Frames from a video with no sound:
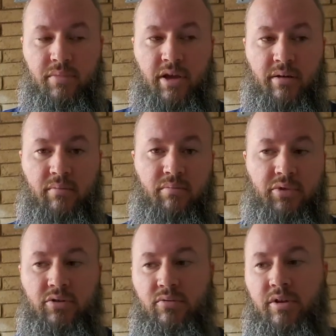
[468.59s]
out
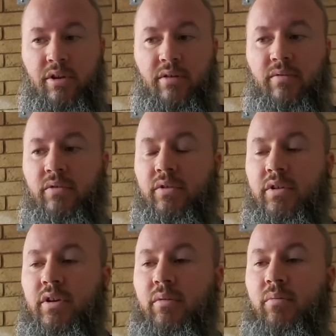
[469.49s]
between after the
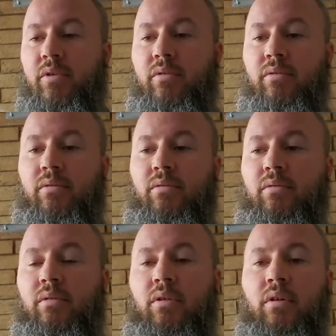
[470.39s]
time you
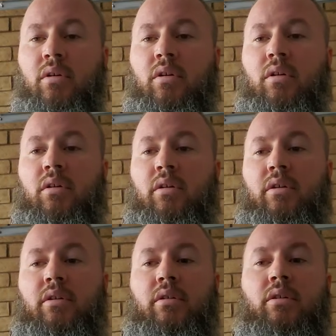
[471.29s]

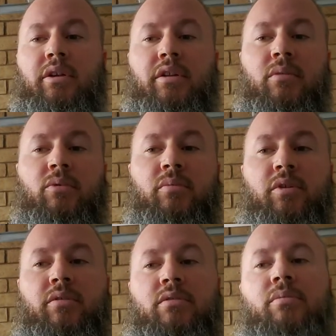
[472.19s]
cleaned it up with the
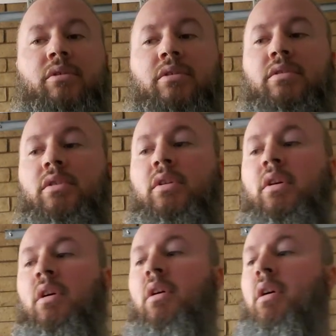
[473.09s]
mineral spirits.
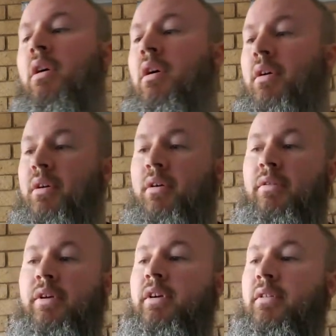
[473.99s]

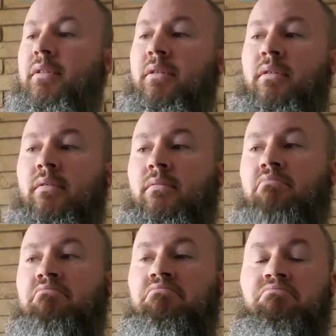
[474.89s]
Then
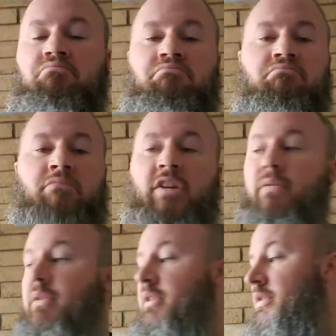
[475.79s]

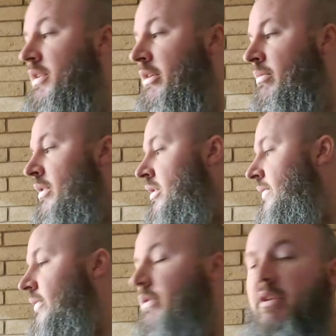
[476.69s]
everything's taped off,
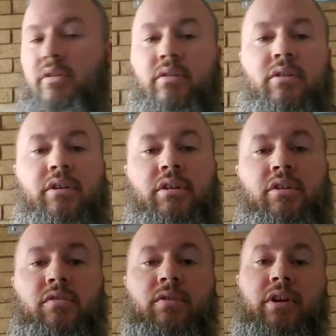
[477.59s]
everything's clean. You've